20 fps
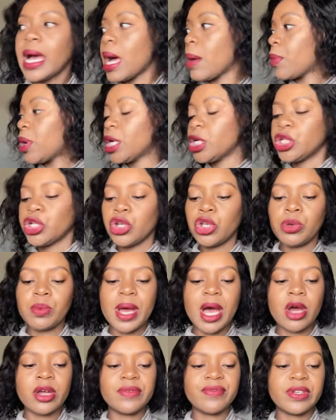I'm going to show you
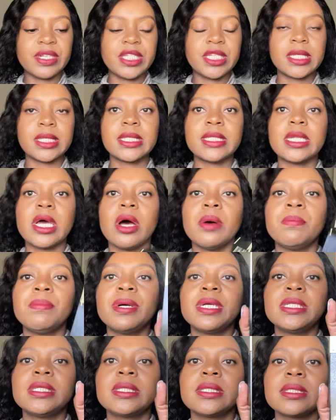my outfit just now,
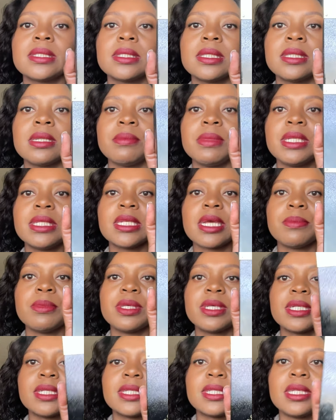but in the meantime, you
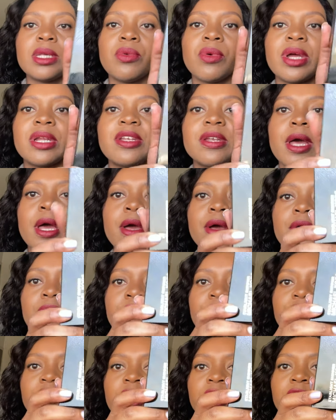can see what
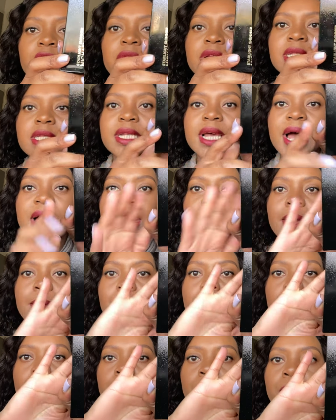fragrance I
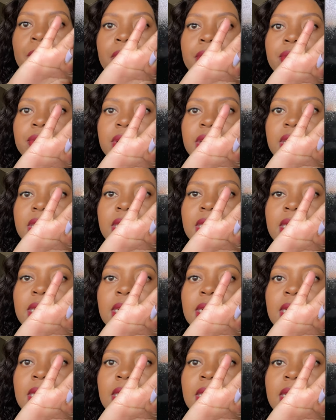am
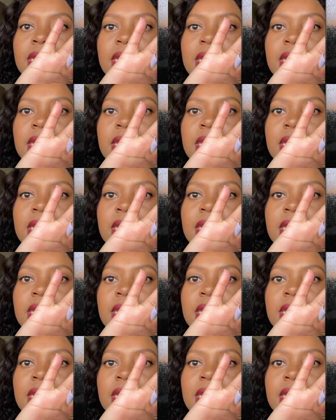wearing.